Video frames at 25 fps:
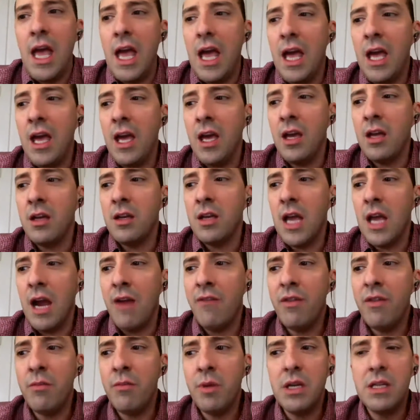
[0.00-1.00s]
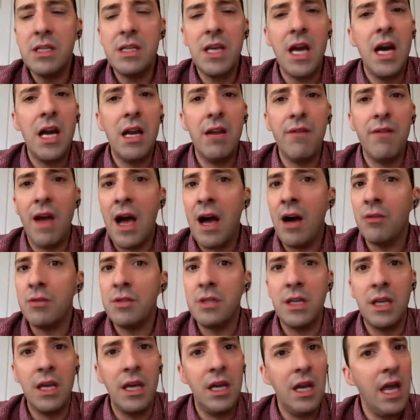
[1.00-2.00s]
and everybody's kind of out
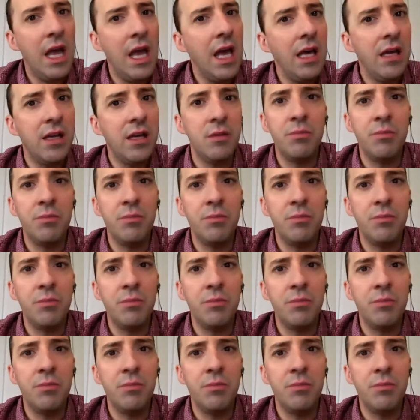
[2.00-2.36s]
to get ahead